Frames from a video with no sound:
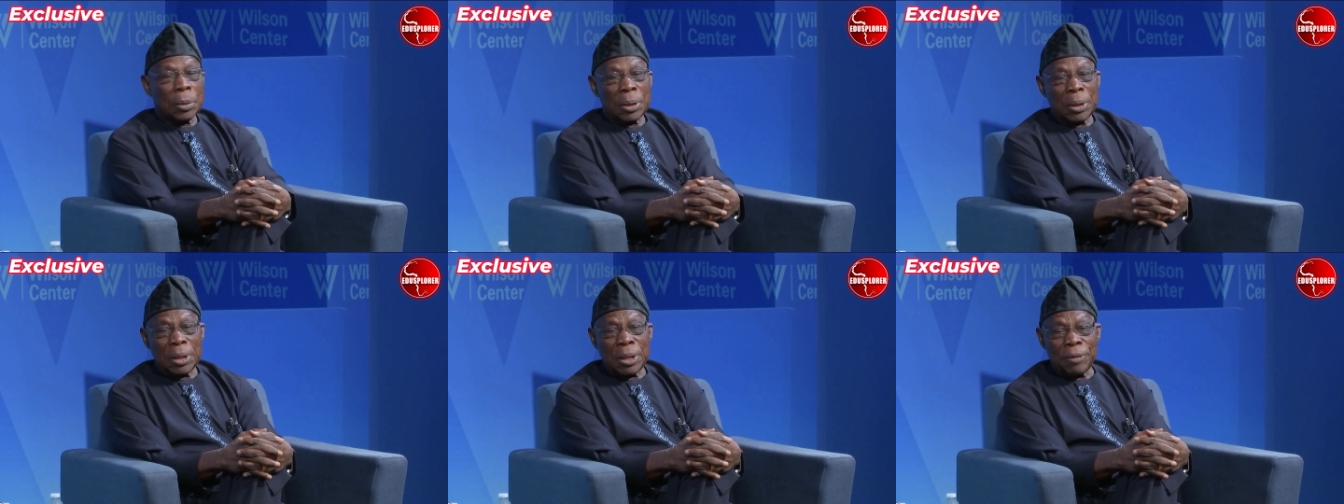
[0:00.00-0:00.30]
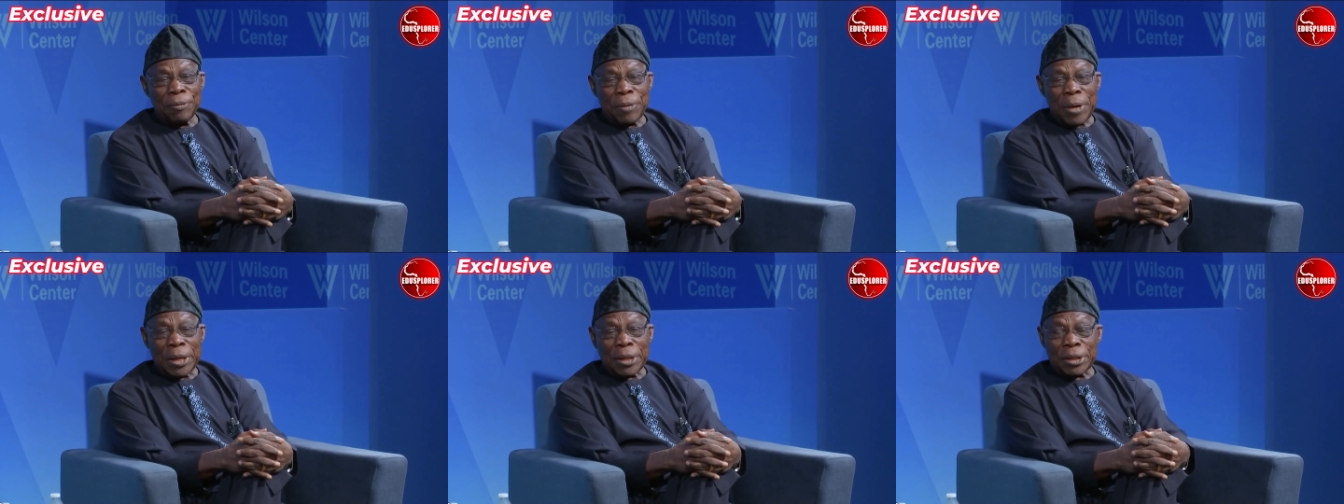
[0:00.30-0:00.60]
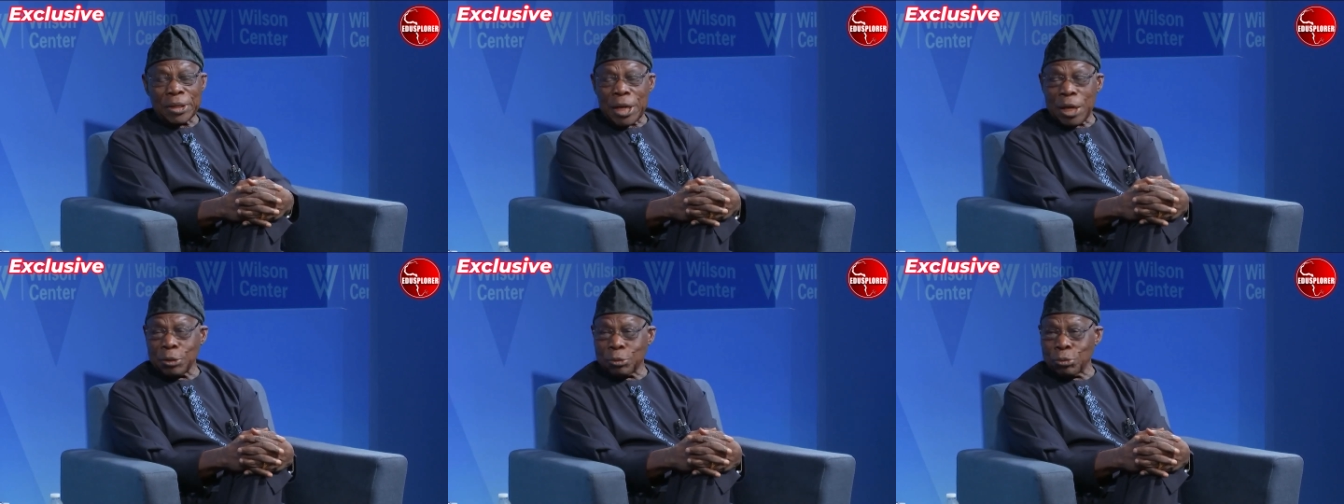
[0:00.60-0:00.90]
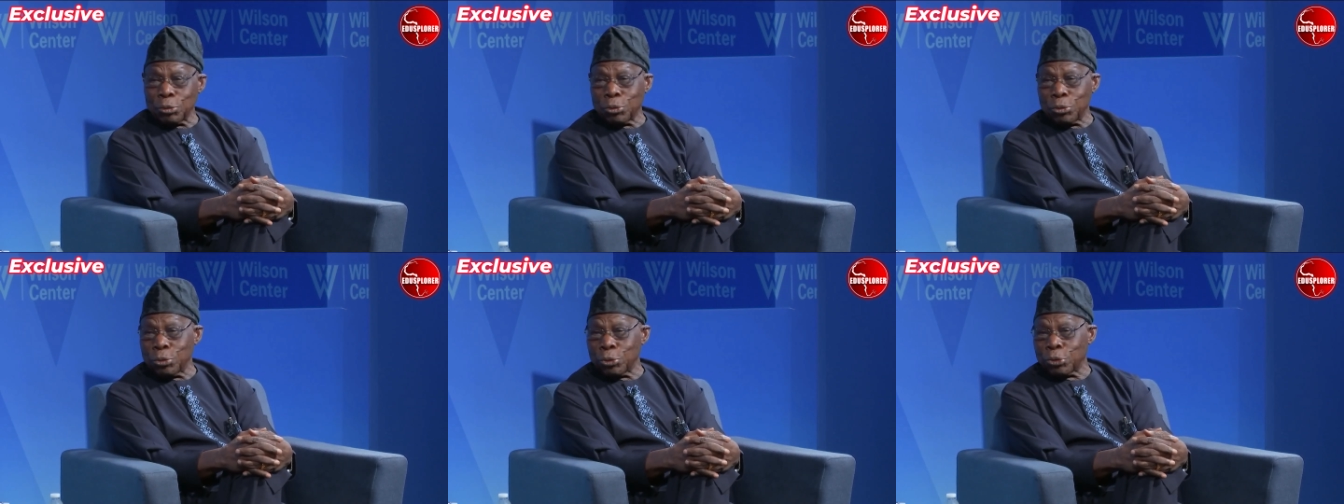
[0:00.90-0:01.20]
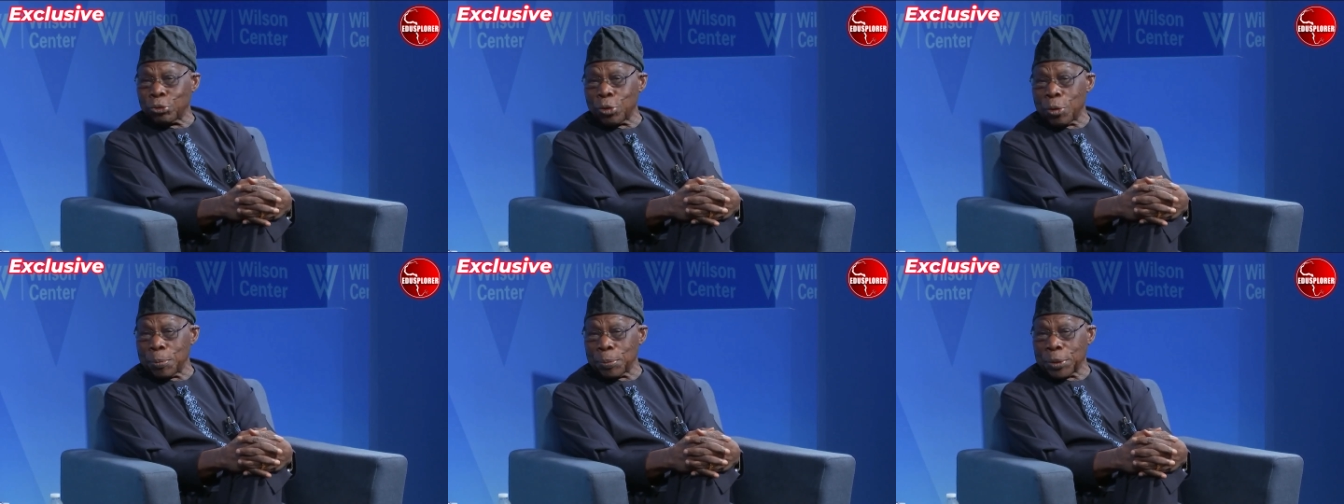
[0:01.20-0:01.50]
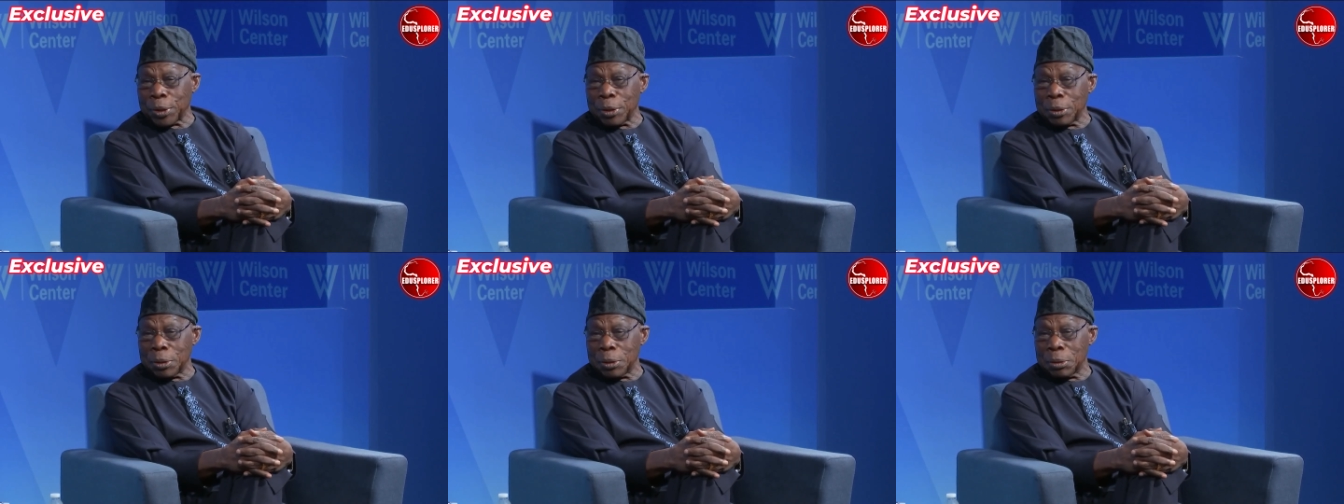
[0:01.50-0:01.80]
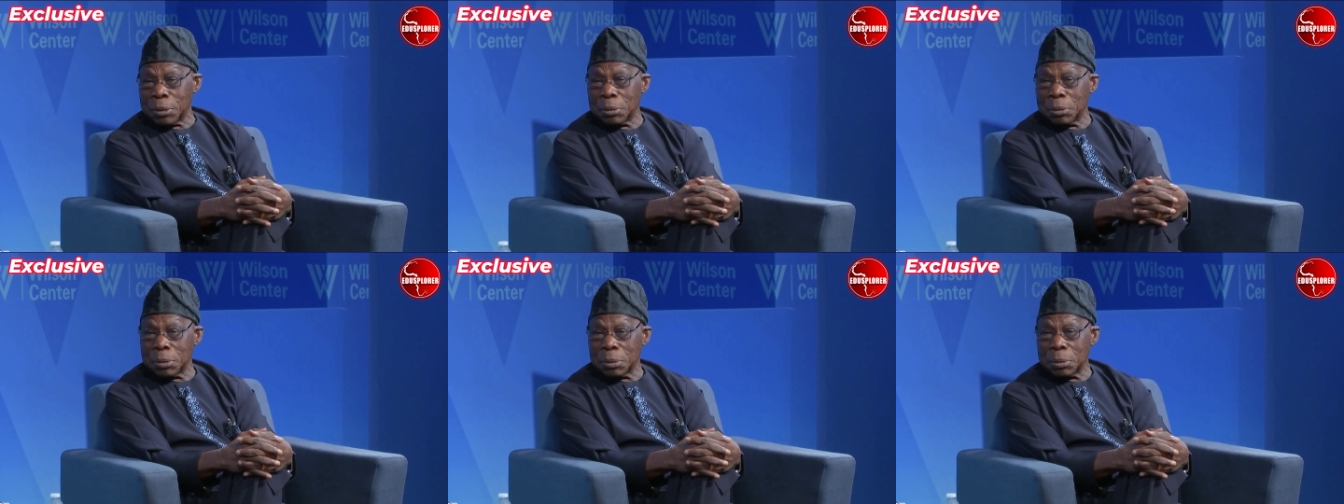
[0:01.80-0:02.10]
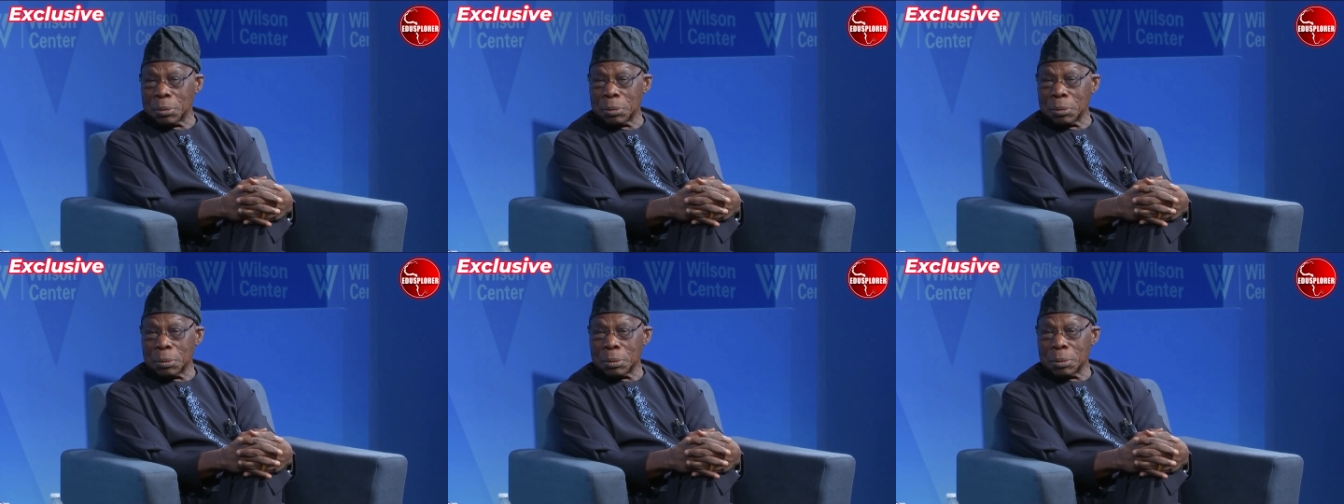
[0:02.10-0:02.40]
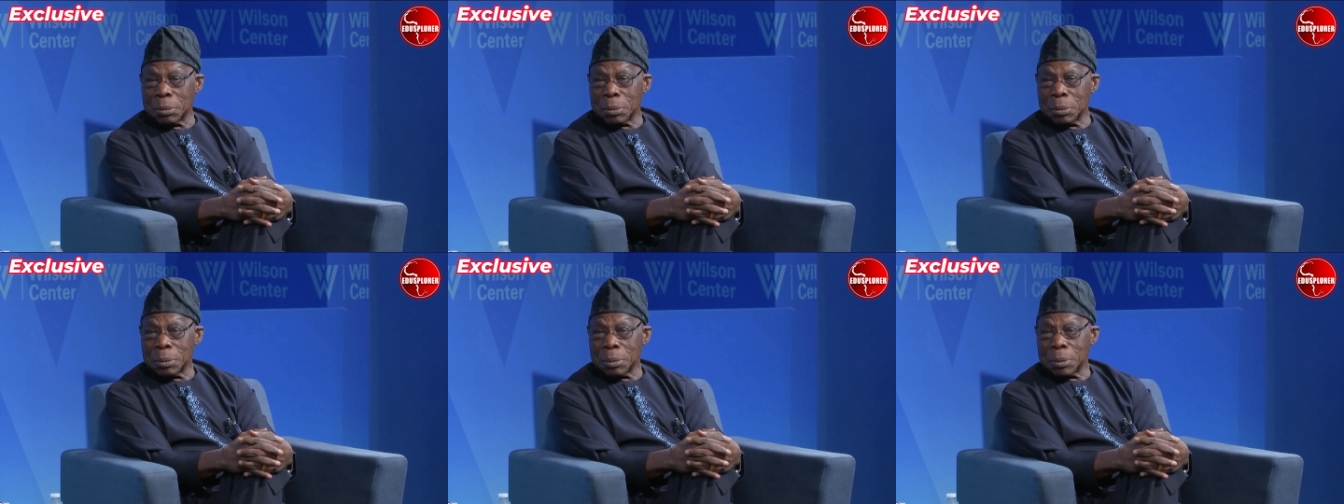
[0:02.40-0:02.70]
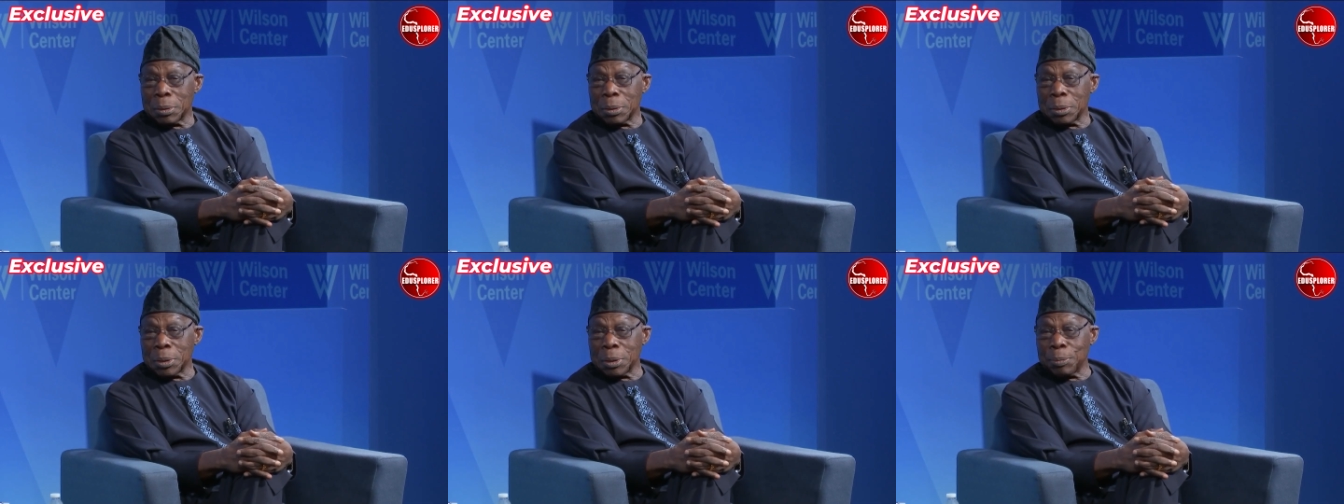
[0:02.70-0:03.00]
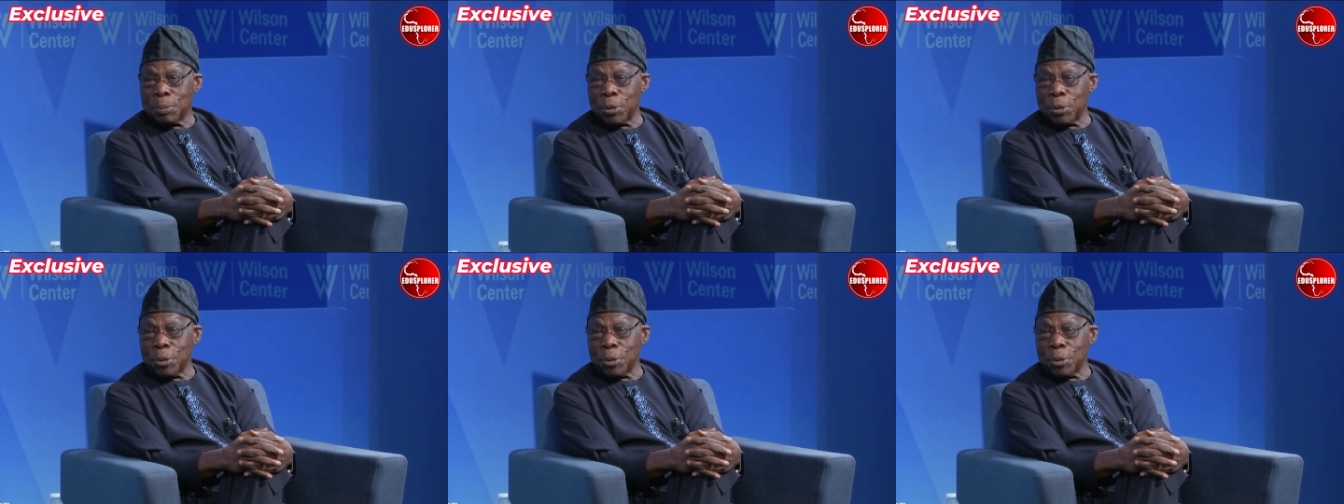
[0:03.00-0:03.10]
if I try to do something, the